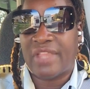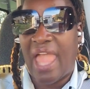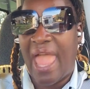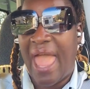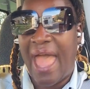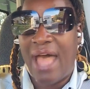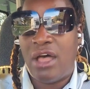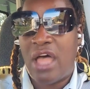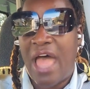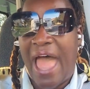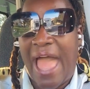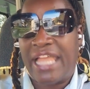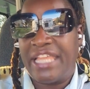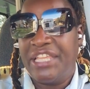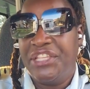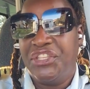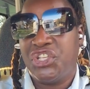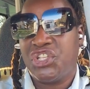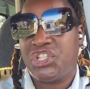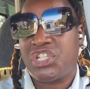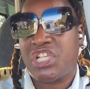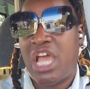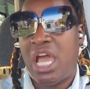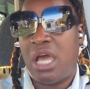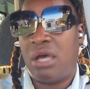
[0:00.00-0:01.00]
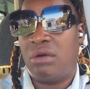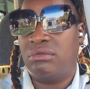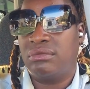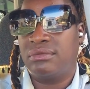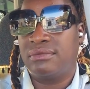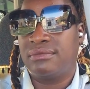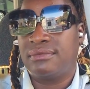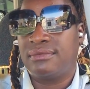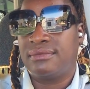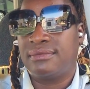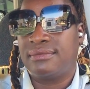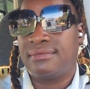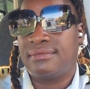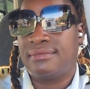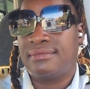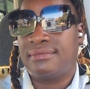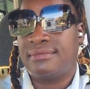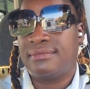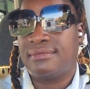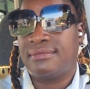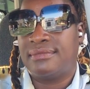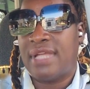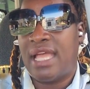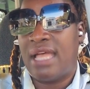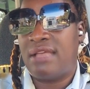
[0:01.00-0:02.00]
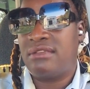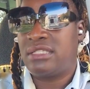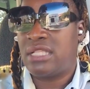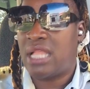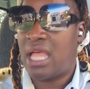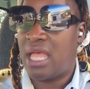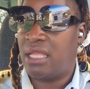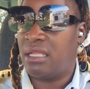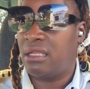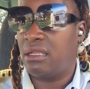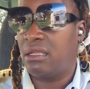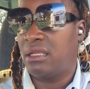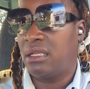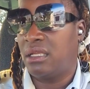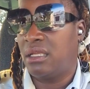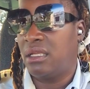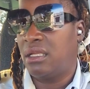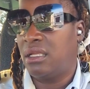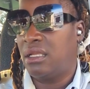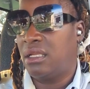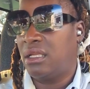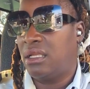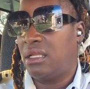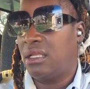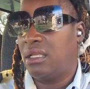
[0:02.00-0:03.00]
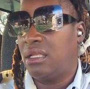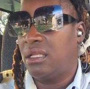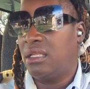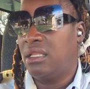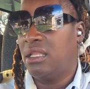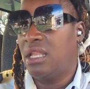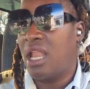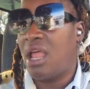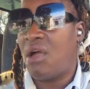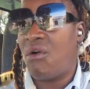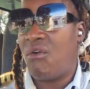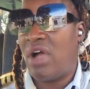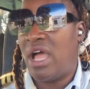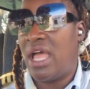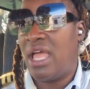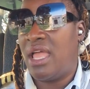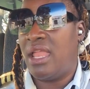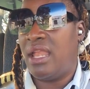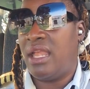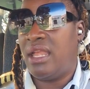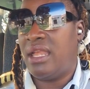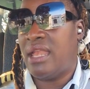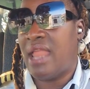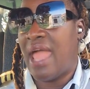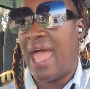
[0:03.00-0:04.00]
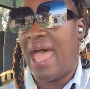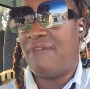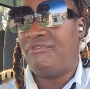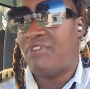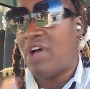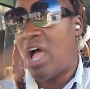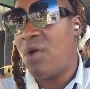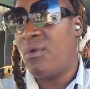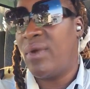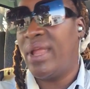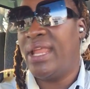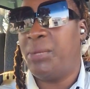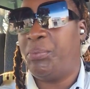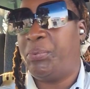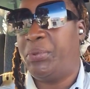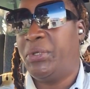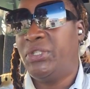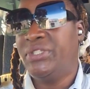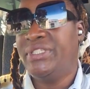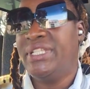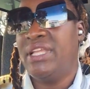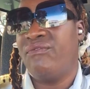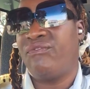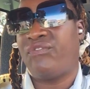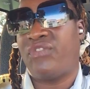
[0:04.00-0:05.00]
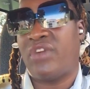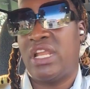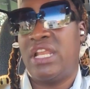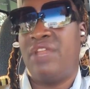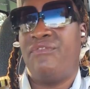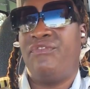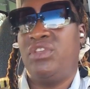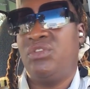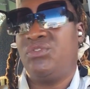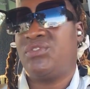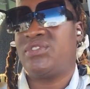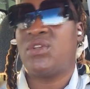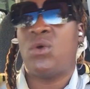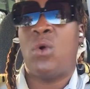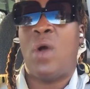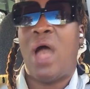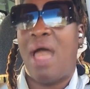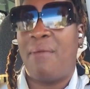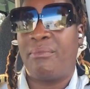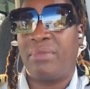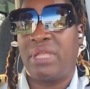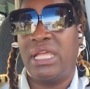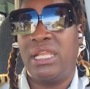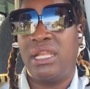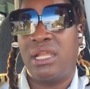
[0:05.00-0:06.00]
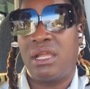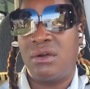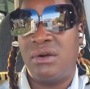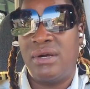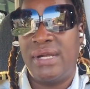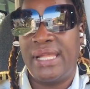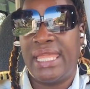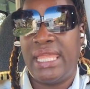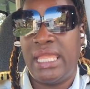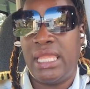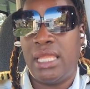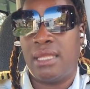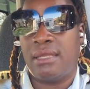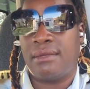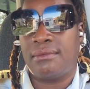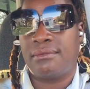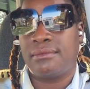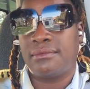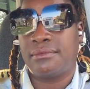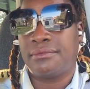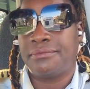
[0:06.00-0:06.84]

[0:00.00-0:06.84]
I can just go. I was like, you know what? I've already pulled in front of you, so I'm going to go again.